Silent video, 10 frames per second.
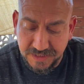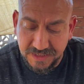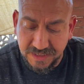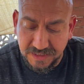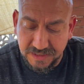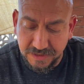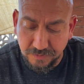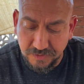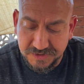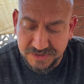in a
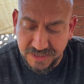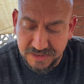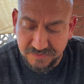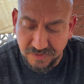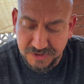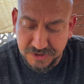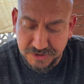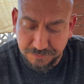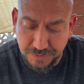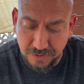literal sense for us to
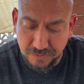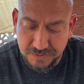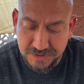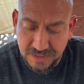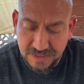suppose